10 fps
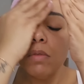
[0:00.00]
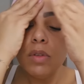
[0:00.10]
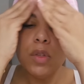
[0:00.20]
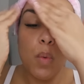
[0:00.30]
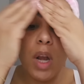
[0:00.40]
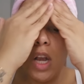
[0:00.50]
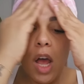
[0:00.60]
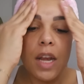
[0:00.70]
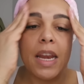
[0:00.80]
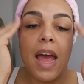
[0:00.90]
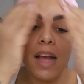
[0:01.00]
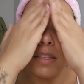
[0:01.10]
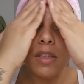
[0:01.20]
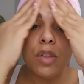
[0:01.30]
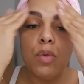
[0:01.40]
sort of learning how
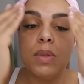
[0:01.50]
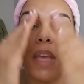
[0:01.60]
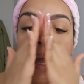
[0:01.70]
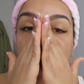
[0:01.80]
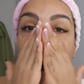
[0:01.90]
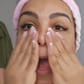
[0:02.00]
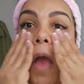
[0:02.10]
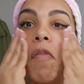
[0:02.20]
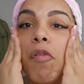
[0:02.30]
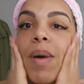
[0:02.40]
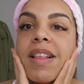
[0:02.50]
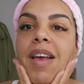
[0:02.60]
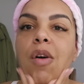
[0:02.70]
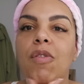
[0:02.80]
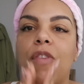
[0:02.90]
to do skincare for
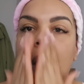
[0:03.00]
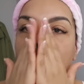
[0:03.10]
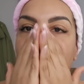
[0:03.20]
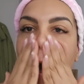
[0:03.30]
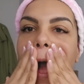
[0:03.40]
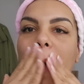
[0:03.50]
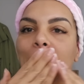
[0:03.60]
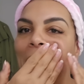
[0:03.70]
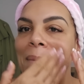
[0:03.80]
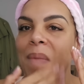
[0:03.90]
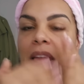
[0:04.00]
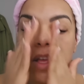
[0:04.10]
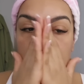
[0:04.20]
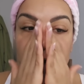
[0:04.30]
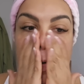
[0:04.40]
myself and
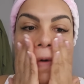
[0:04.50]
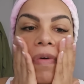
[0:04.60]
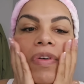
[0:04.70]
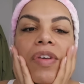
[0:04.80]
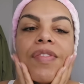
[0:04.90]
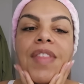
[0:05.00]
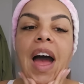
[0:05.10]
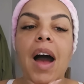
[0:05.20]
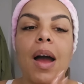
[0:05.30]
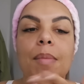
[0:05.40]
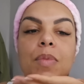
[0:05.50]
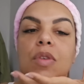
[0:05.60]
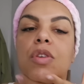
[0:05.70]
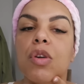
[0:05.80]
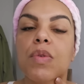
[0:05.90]
making sure that I'm
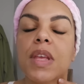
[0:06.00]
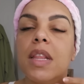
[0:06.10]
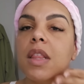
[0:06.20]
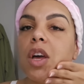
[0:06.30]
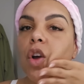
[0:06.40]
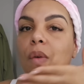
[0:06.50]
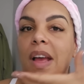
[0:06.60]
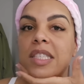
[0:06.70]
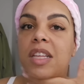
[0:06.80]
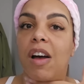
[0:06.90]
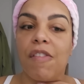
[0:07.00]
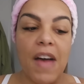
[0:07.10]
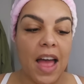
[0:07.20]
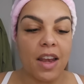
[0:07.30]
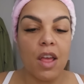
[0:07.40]
using the correct stuff.
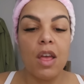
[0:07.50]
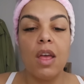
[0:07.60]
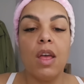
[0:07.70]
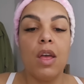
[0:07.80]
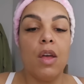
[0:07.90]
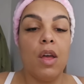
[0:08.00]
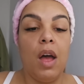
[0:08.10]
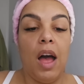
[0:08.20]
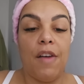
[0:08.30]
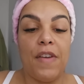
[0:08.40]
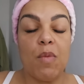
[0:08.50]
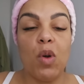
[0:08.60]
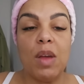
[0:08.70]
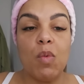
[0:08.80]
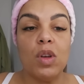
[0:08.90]
And I think
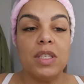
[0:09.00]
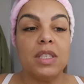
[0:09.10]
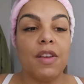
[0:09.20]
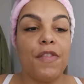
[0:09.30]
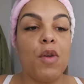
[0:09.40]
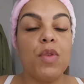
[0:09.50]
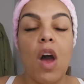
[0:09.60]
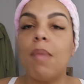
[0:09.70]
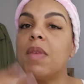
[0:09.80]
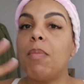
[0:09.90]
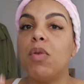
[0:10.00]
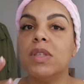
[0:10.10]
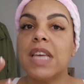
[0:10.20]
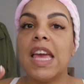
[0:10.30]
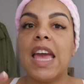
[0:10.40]
what it was is a few times I put
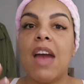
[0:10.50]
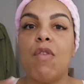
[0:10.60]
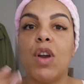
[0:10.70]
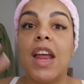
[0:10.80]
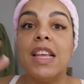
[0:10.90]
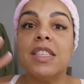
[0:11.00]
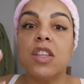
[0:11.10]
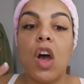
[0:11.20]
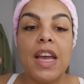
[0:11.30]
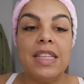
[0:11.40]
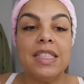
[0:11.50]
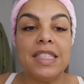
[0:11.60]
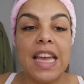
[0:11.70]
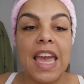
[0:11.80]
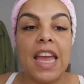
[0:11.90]
skincare on and it started
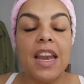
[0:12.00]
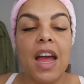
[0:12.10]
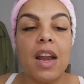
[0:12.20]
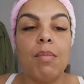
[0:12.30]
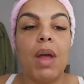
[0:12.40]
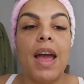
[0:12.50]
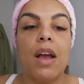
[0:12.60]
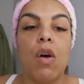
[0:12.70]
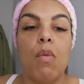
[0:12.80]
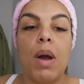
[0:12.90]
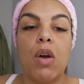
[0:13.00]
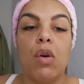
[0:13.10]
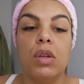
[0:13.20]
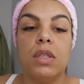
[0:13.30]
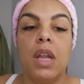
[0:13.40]
stinging and I'm like, oh my
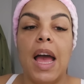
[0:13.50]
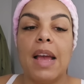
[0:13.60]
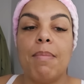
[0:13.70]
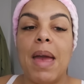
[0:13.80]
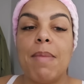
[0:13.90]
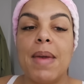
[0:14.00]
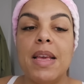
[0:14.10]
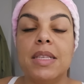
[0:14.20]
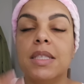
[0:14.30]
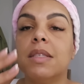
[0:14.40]
God, like maybe